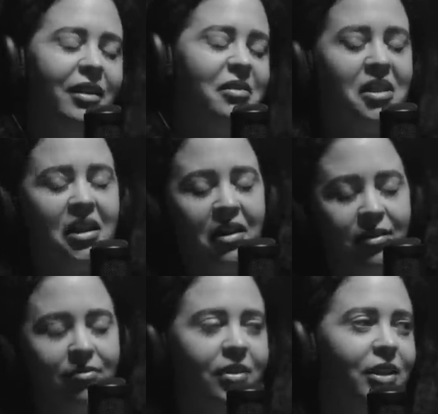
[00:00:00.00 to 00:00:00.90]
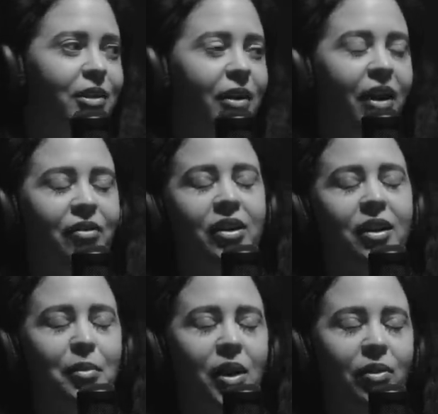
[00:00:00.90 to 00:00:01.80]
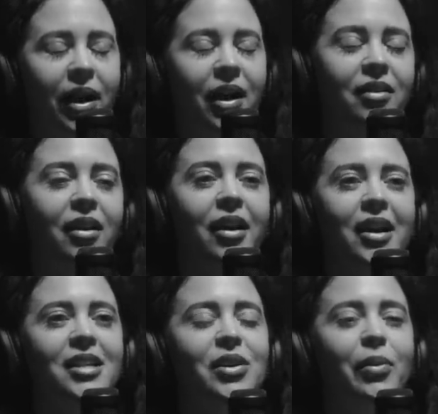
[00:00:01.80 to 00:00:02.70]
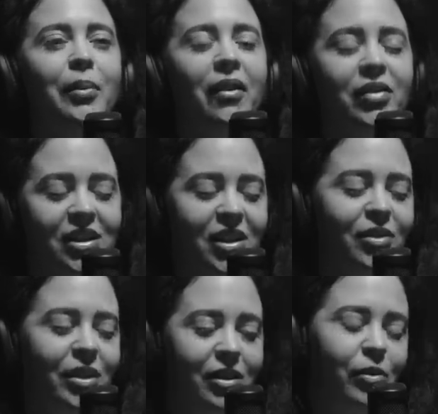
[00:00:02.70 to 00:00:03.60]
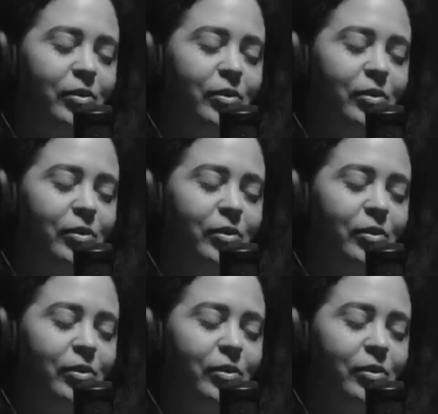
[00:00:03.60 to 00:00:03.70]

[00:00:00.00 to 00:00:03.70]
And I was like, oh, you know, effort, I'm going out. So I'm having dinner with you.